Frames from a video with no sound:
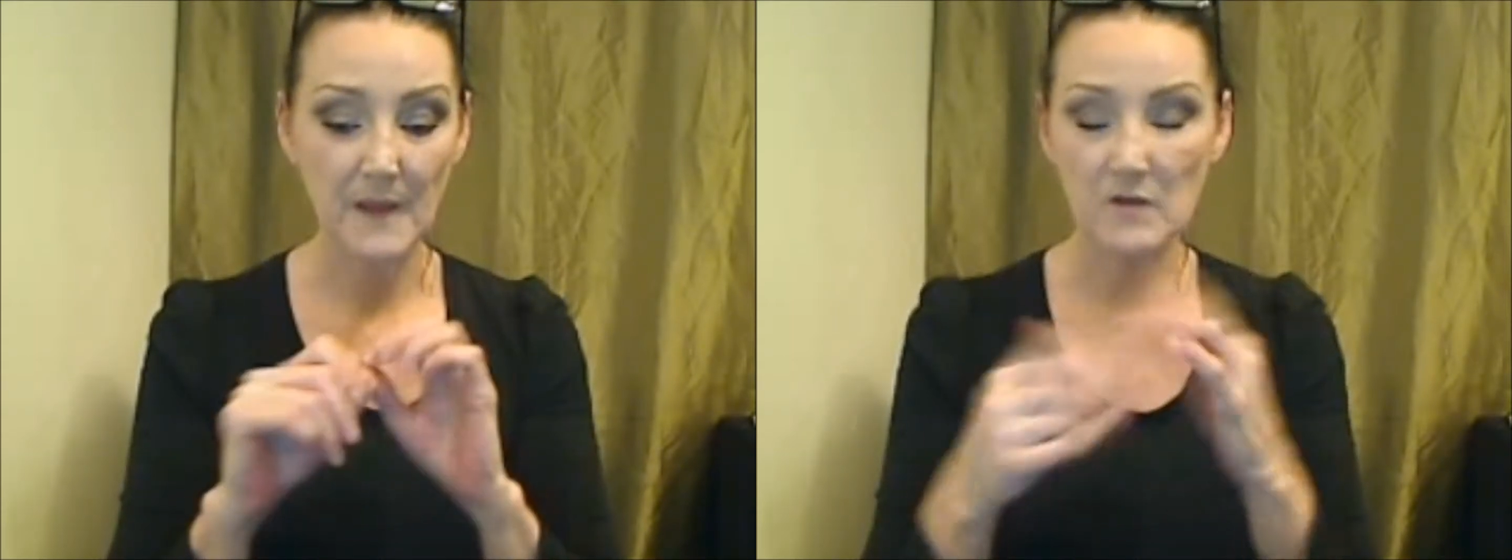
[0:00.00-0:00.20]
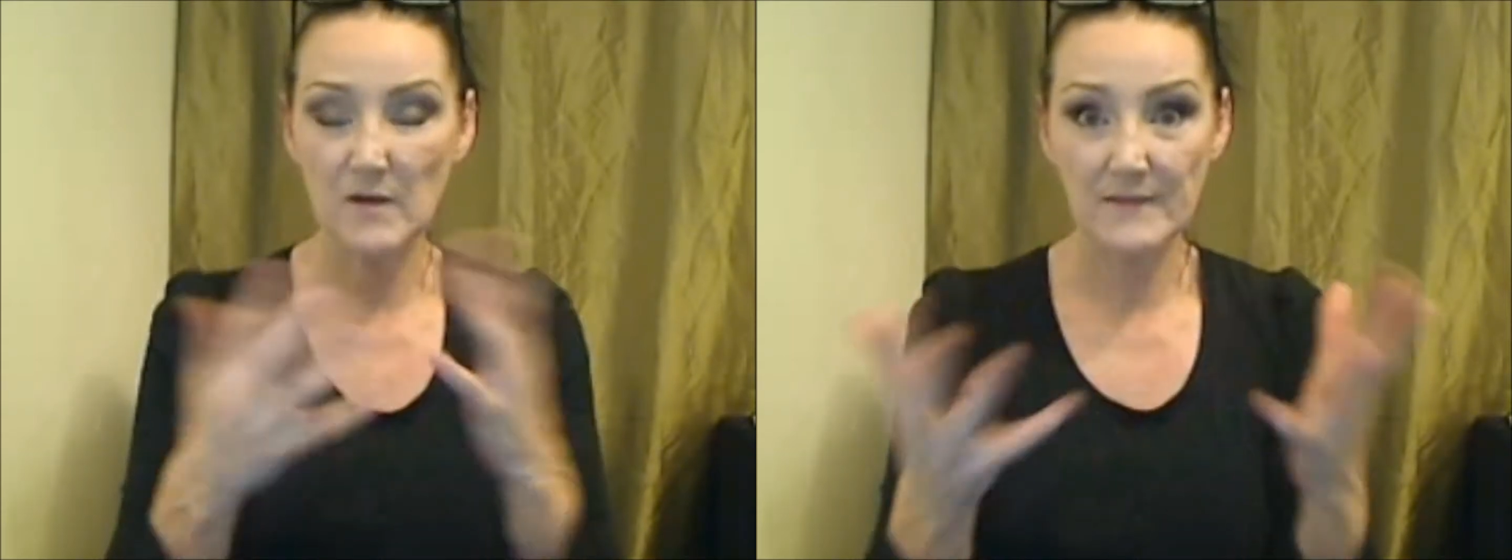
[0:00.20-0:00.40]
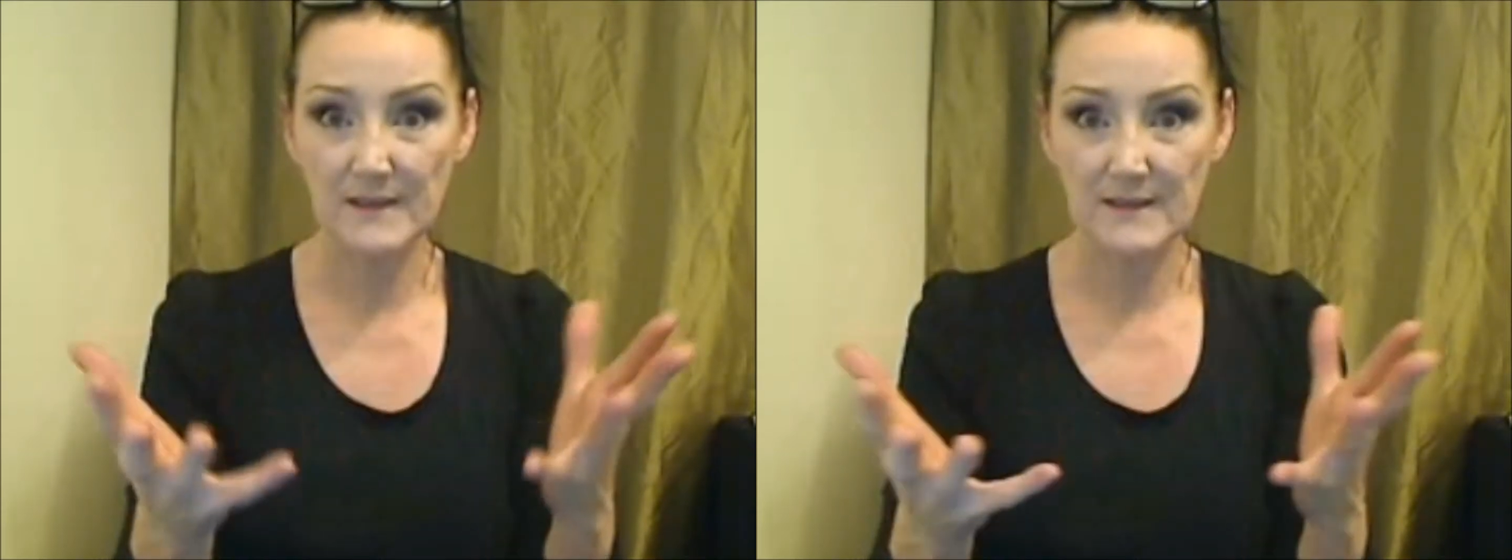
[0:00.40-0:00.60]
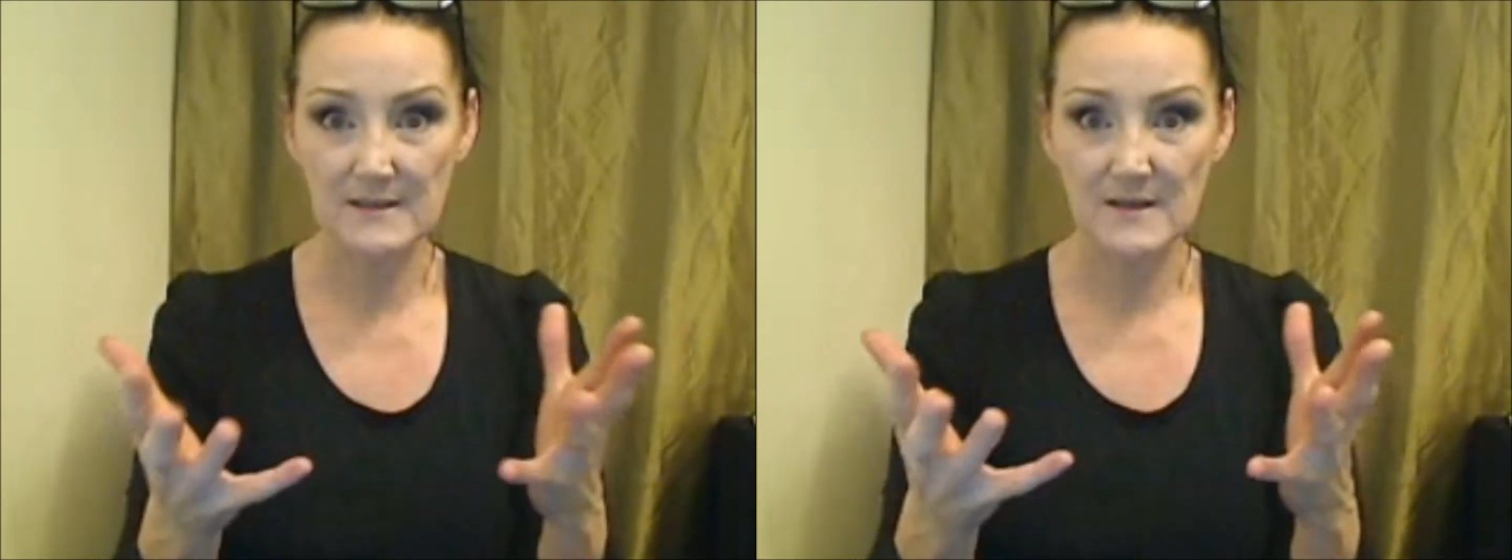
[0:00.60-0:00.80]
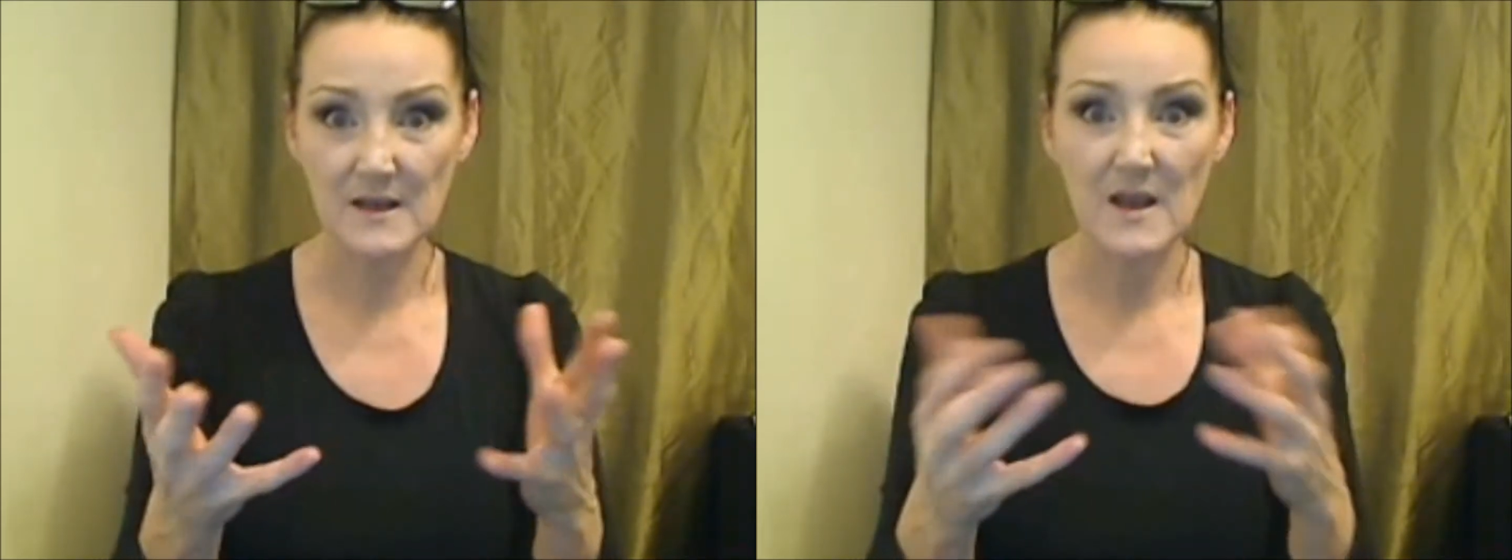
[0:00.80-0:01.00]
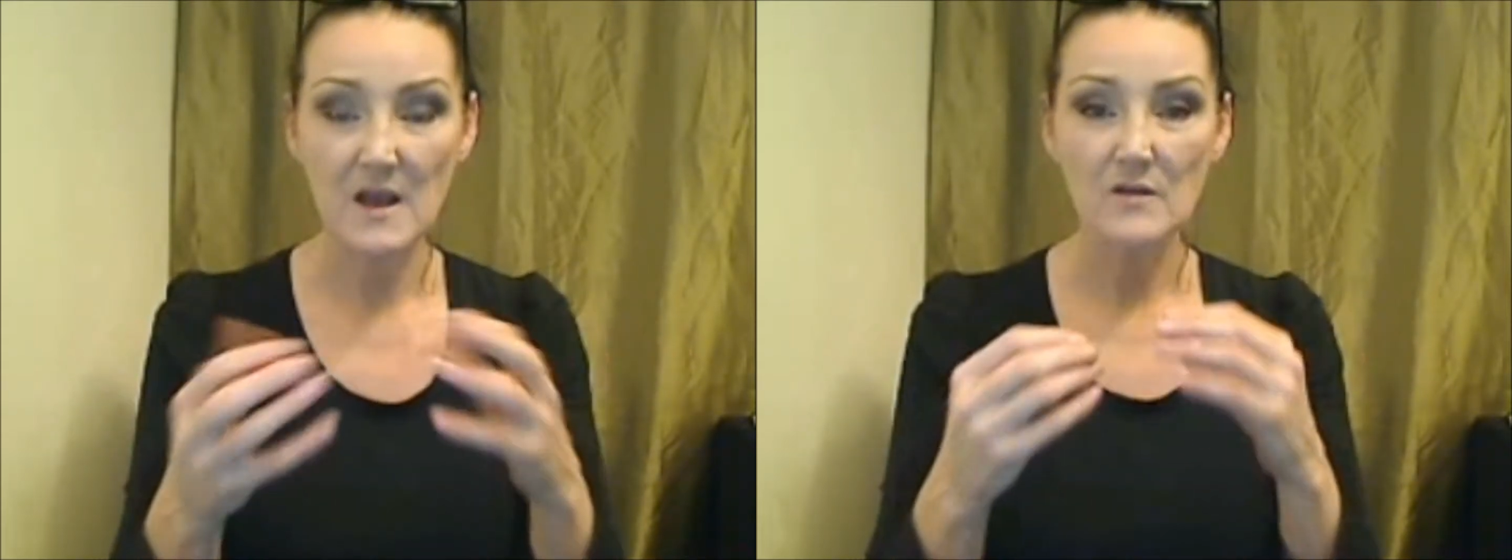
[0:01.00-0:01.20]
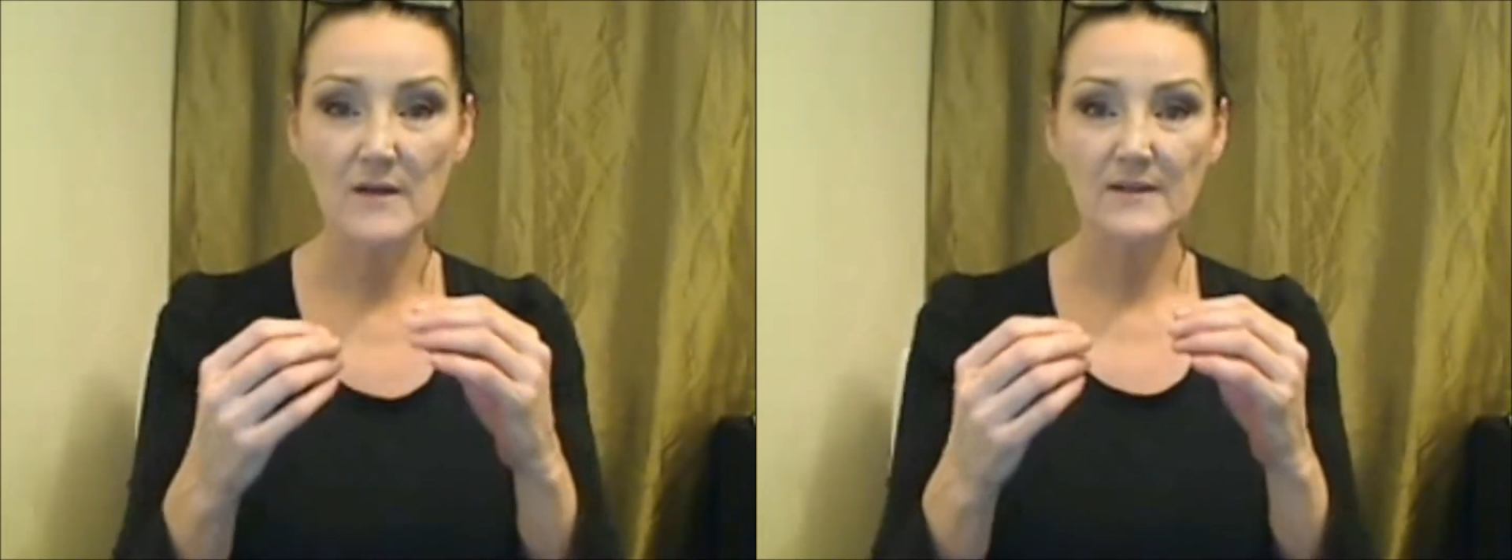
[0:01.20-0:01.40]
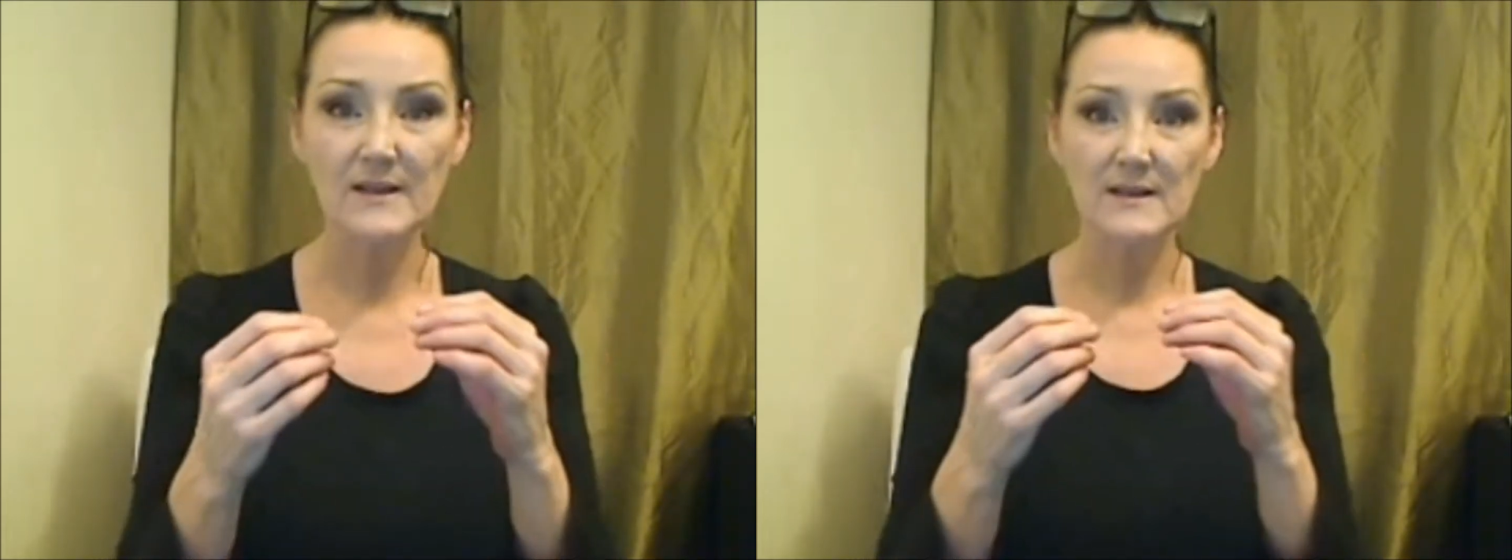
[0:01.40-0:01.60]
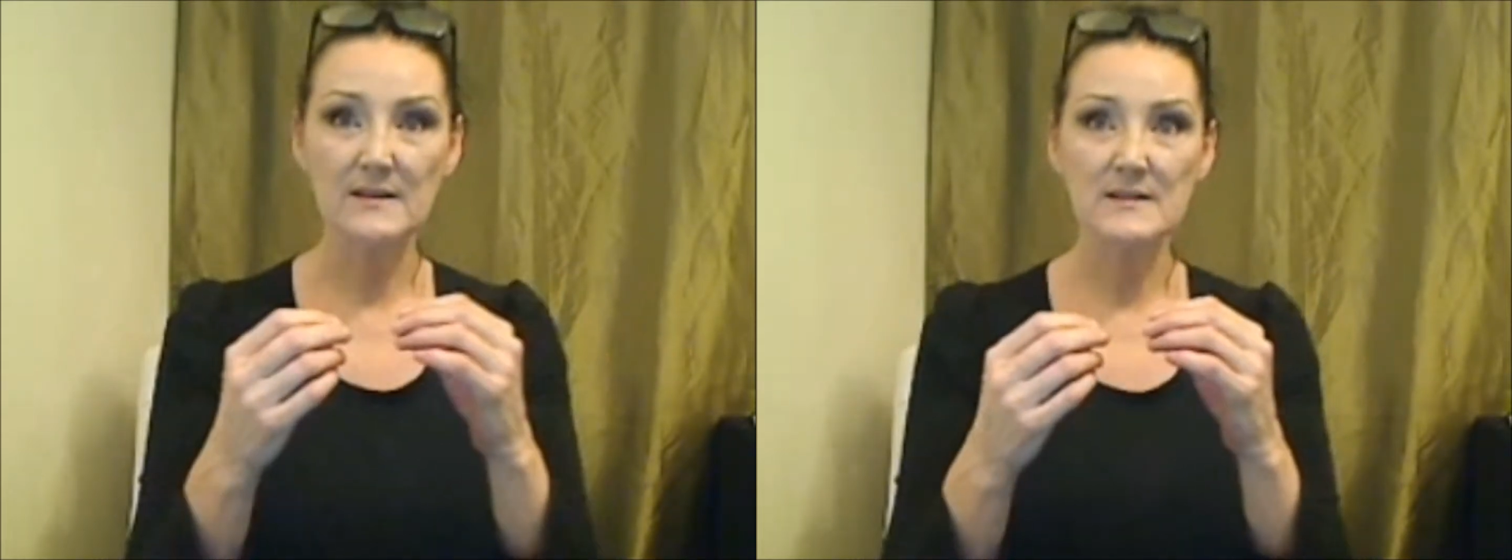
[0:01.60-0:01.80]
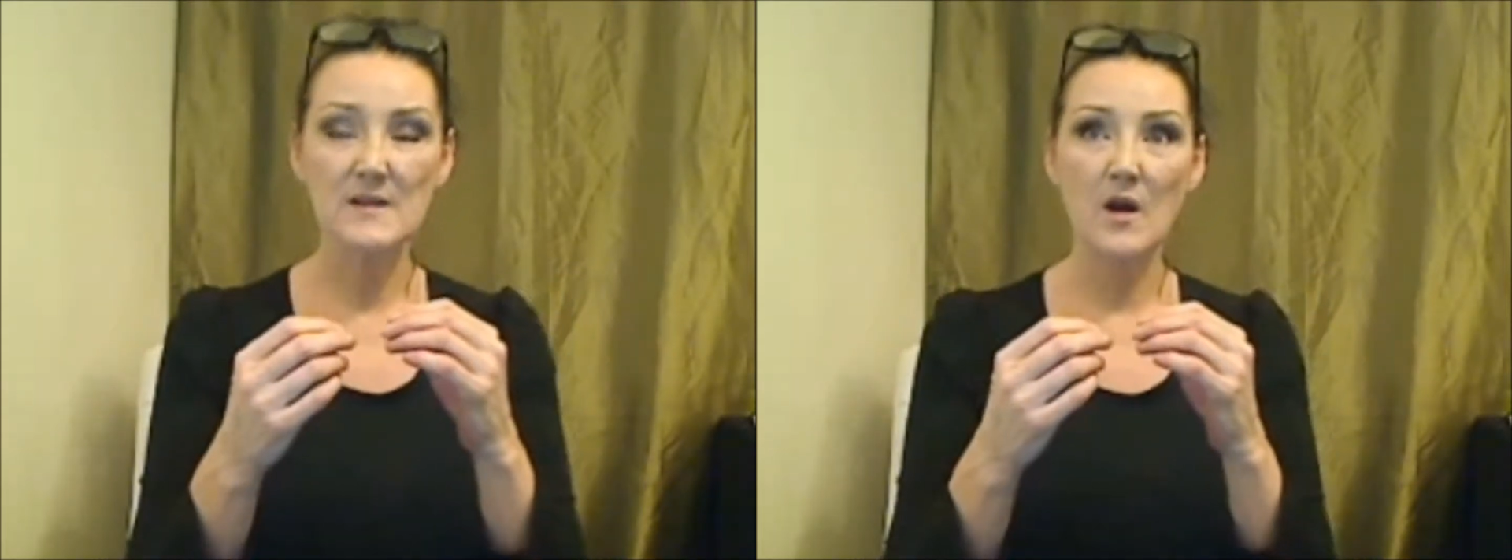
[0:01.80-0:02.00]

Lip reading: craft glitters. Craft glitters